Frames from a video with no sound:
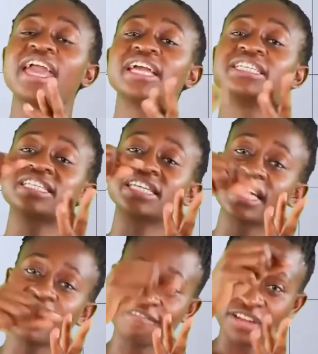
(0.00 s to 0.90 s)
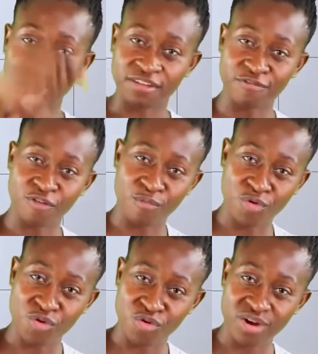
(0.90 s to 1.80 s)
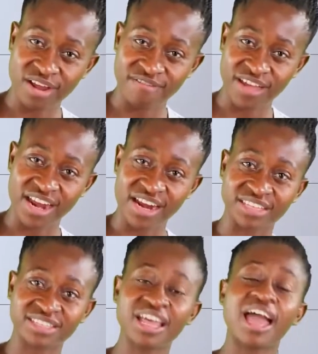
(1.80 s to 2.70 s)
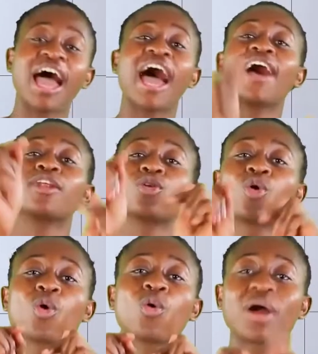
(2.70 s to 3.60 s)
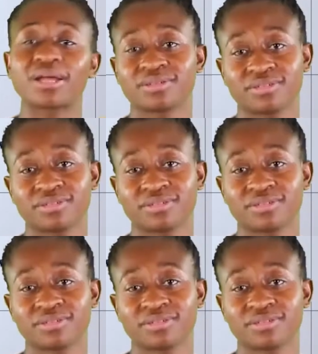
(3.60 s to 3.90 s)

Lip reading: and recovering from coronavirus are lower.